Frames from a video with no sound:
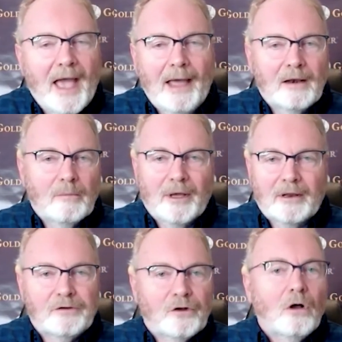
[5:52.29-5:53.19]
added
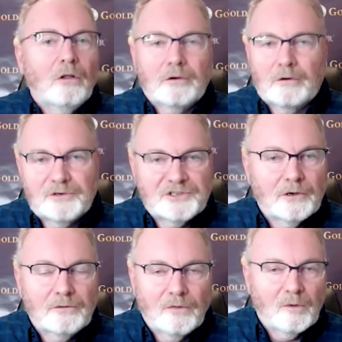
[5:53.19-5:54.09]
about a dollar or
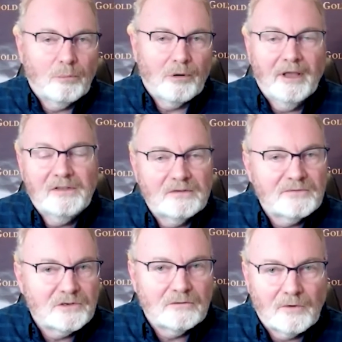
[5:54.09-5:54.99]
so to the price
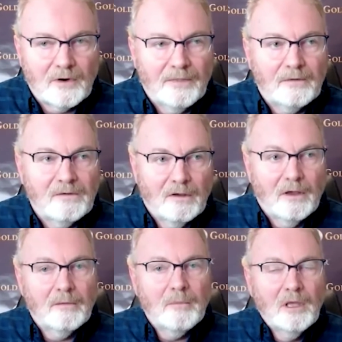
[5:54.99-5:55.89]
of silver at the
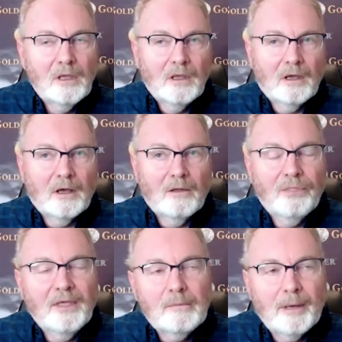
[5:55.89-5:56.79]
time.
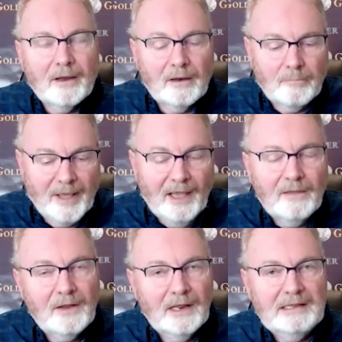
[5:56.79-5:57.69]
Think about it. Back
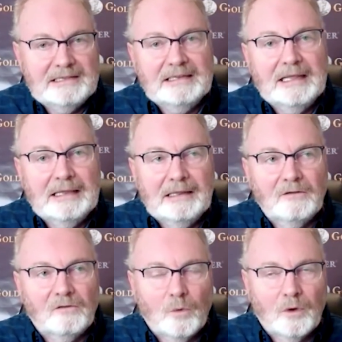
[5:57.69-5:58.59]
in the
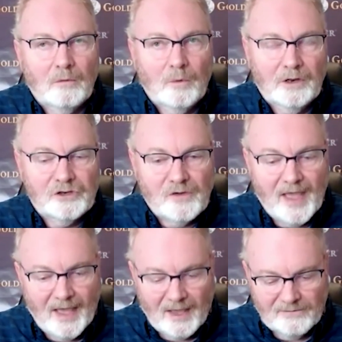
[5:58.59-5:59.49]
1980s, what did you
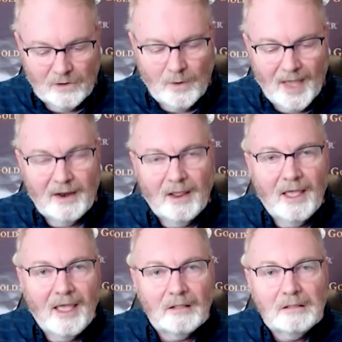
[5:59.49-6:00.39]
have? You had
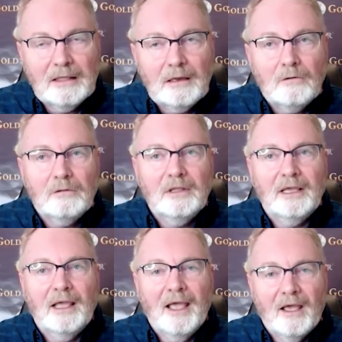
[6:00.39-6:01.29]

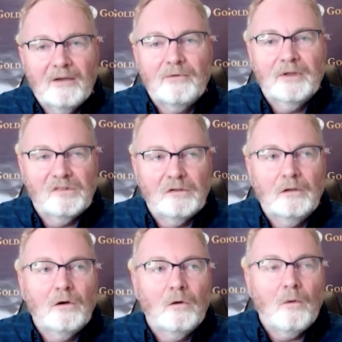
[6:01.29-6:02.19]
literally every
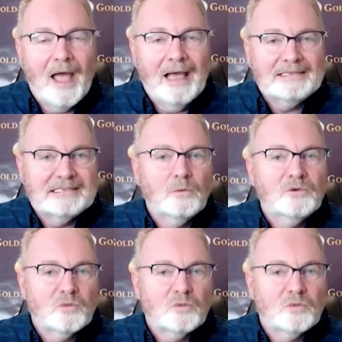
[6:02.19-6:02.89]
single asset was